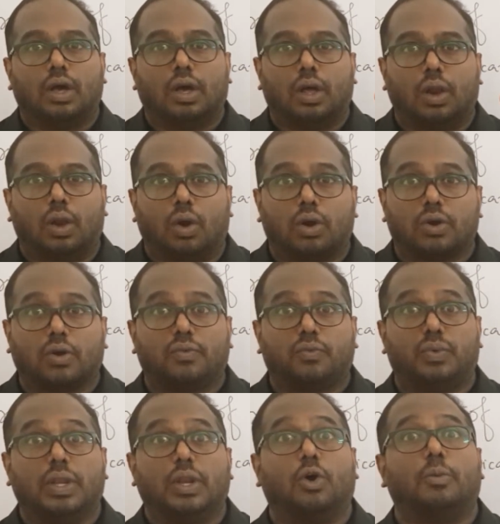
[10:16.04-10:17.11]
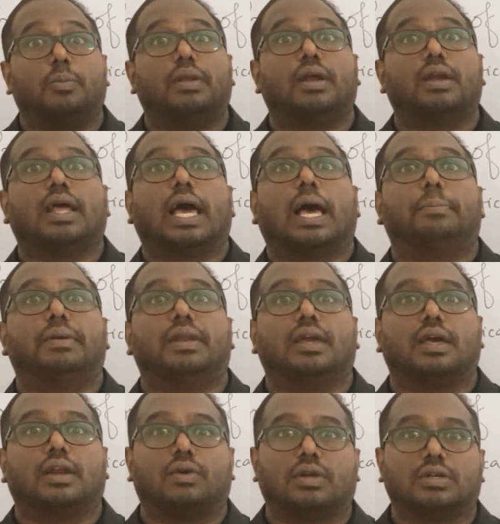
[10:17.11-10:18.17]
lot of phenomenon happening
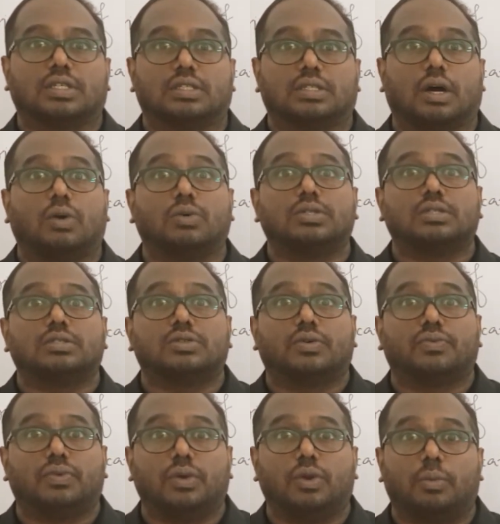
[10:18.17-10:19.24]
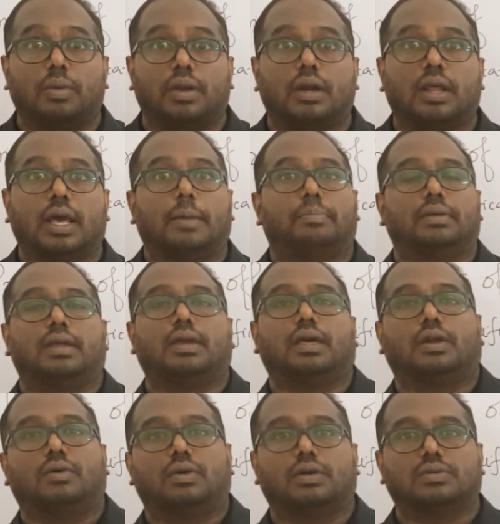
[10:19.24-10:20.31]
around us, thousands of phenomena happening
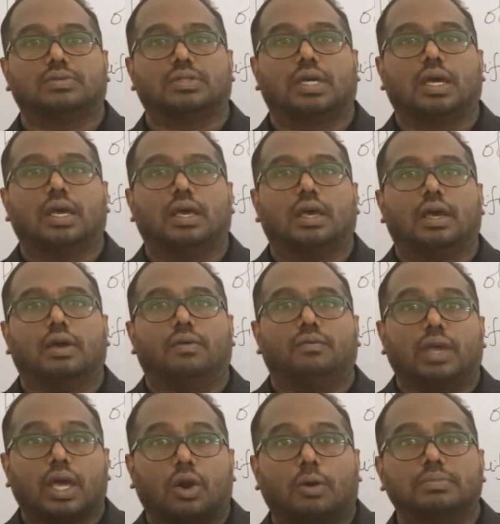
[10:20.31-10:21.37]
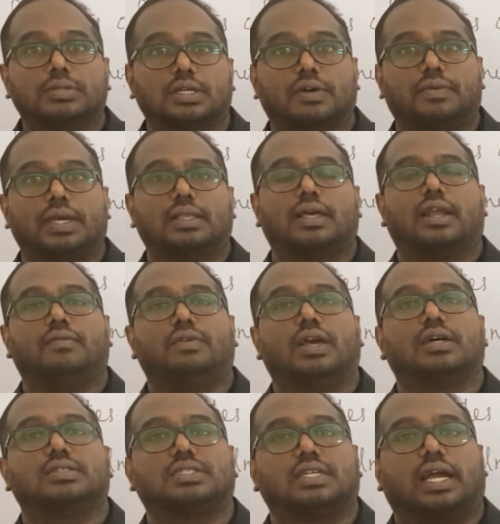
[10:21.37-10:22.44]
around us. We are observing that, we
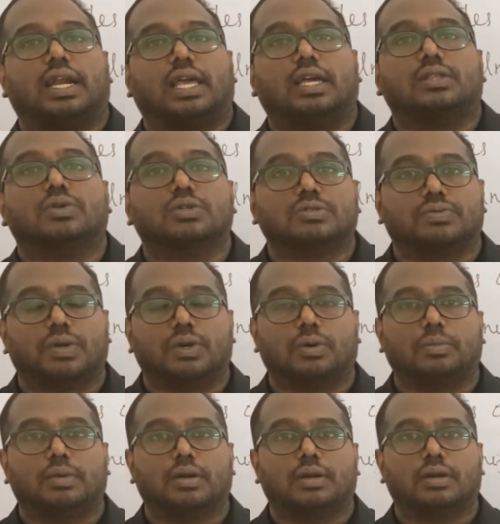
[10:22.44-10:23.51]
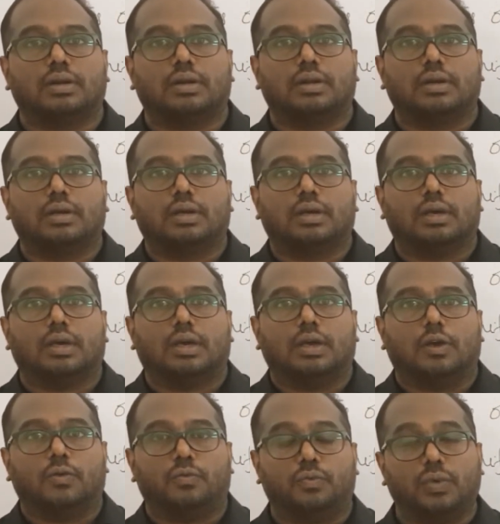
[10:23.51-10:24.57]
are studying those phenomena.
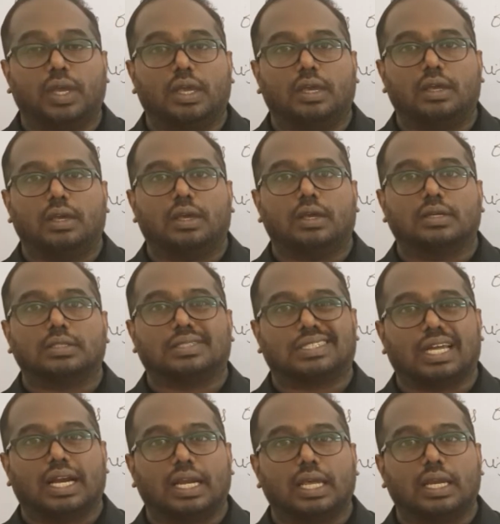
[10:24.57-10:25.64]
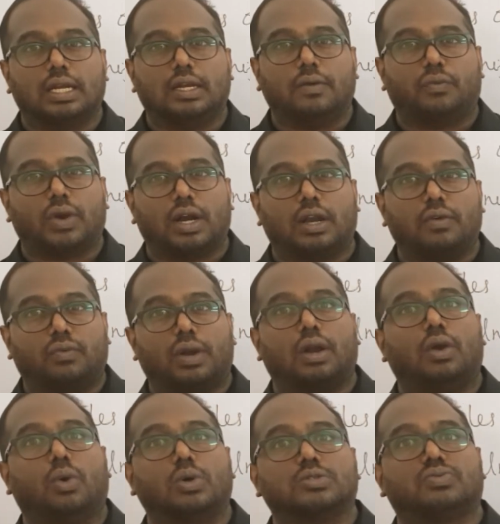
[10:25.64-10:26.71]
If we study different
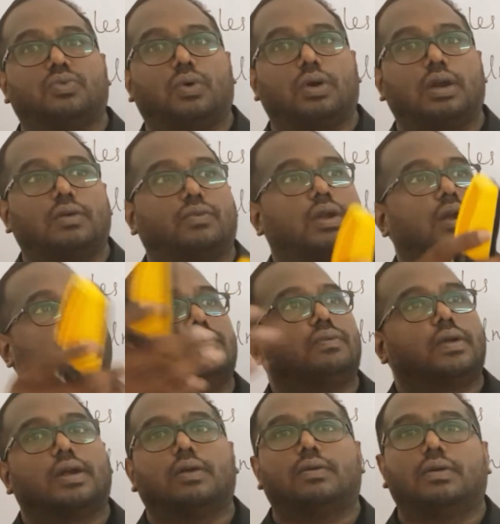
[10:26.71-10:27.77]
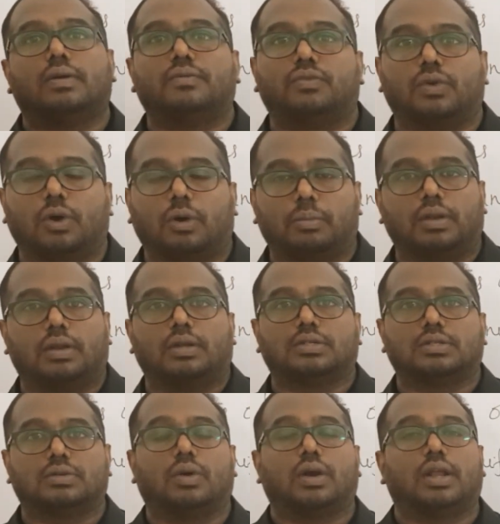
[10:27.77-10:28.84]
laws for different phenomena,
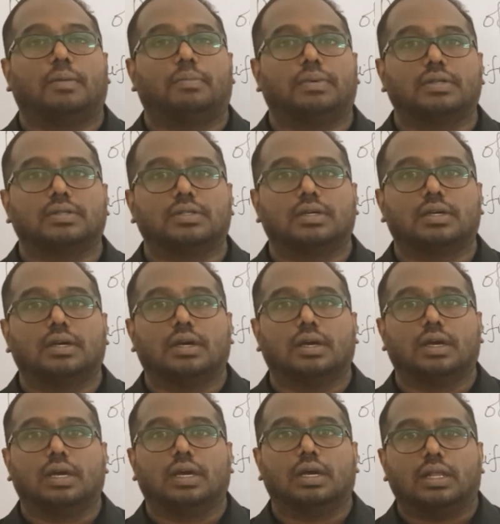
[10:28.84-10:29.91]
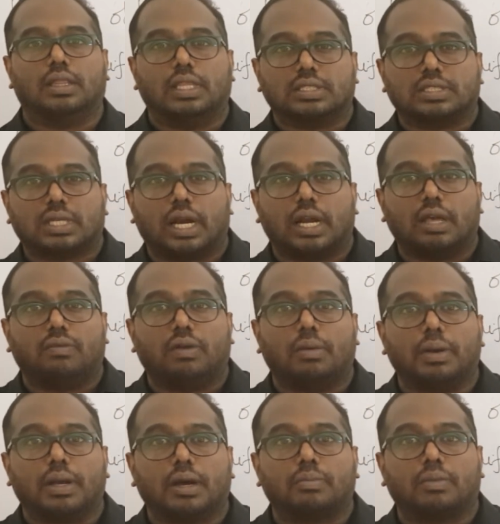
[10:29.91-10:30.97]
what happens? The study will
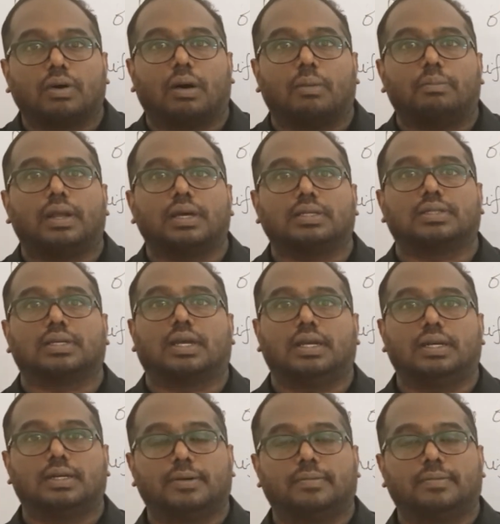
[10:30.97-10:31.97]
become complex, right?